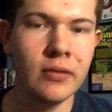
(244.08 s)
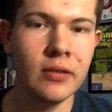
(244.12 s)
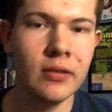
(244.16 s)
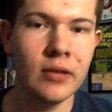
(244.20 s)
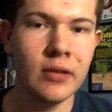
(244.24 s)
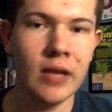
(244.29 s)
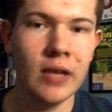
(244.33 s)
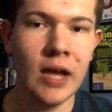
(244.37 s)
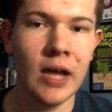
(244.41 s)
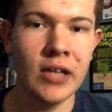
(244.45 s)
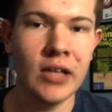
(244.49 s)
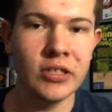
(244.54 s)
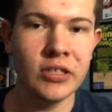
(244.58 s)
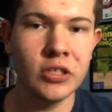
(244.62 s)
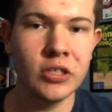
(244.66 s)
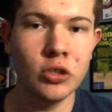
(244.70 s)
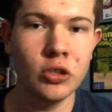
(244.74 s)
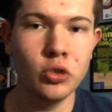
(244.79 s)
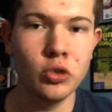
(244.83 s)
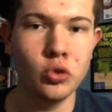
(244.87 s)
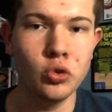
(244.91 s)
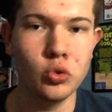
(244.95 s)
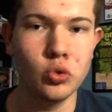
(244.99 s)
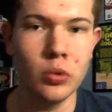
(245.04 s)
the
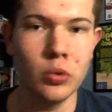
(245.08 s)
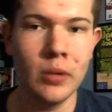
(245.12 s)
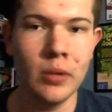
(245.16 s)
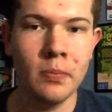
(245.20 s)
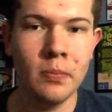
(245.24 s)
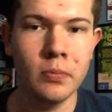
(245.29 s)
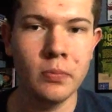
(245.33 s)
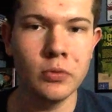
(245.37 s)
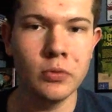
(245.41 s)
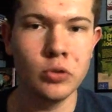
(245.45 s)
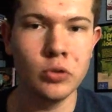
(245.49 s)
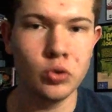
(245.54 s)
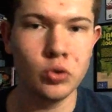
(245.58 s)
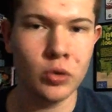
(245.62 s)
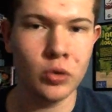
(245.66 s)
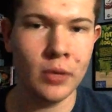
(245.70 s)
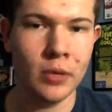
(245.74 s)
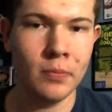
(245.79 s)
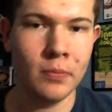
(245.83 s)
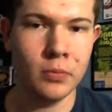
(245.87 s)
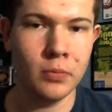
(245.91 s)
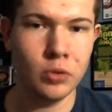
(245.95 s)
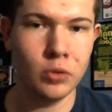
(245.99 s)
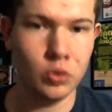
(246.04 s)
constant drip,
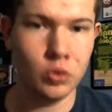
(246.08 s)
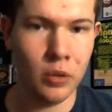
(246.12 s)
drip,